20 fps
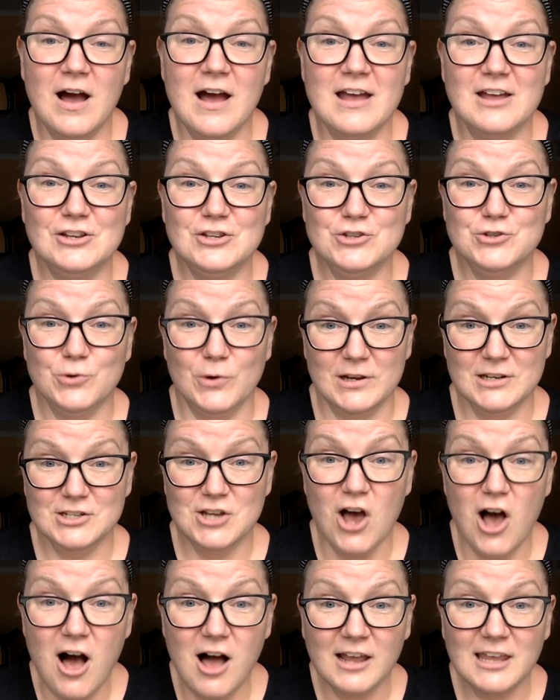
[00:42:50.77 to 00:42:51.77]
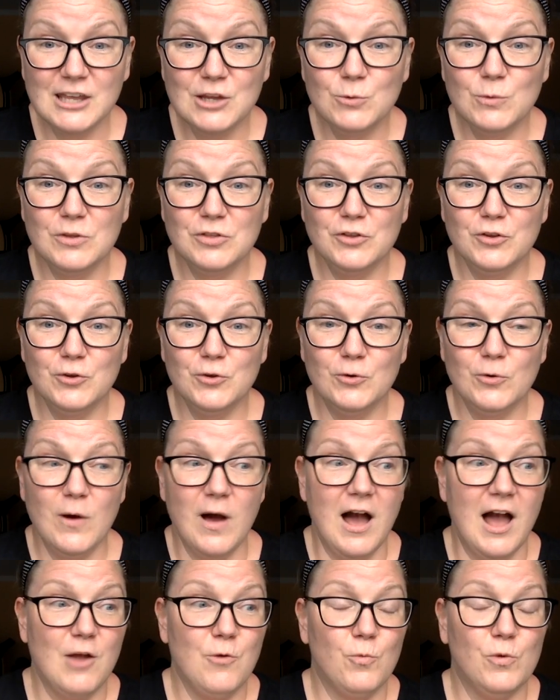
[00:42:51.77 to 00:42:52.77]
I enjoyed talking with you.
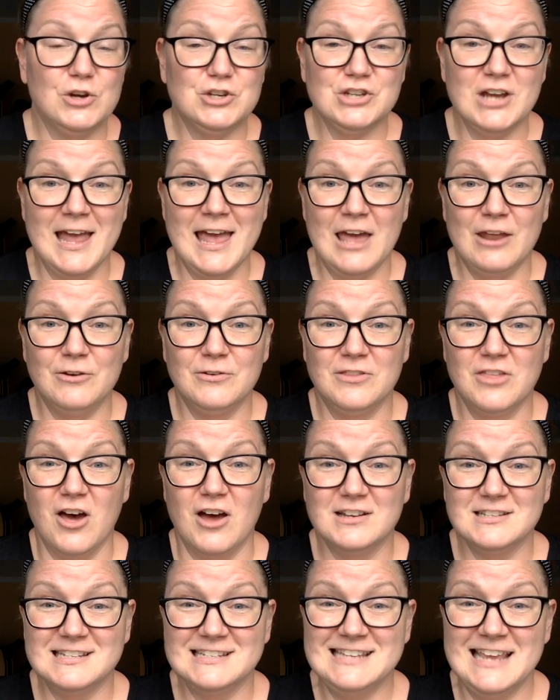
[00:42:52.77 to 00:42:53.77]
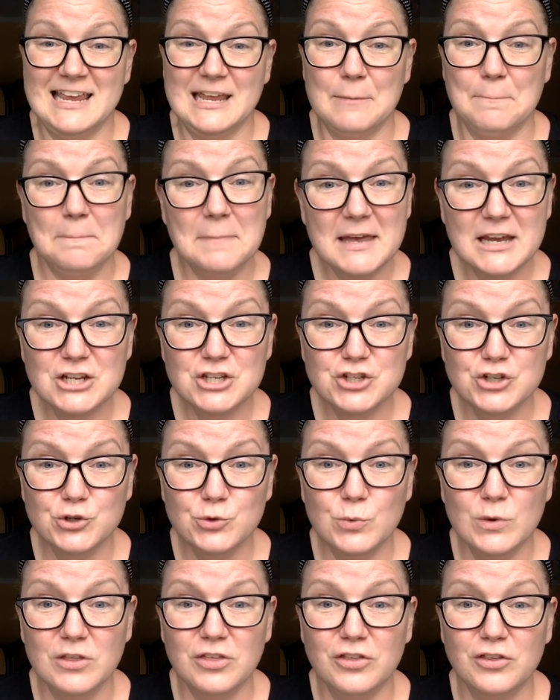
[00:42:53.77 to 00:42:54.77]
I wish I had thought to take a picture
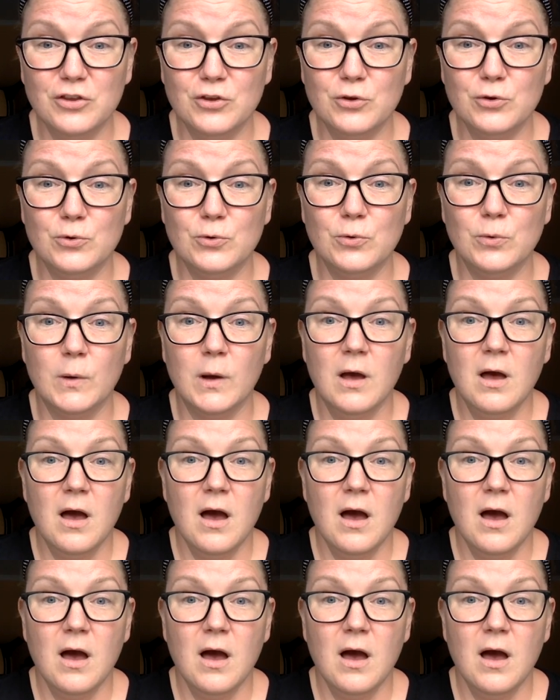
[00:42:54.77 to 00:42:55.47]
with you.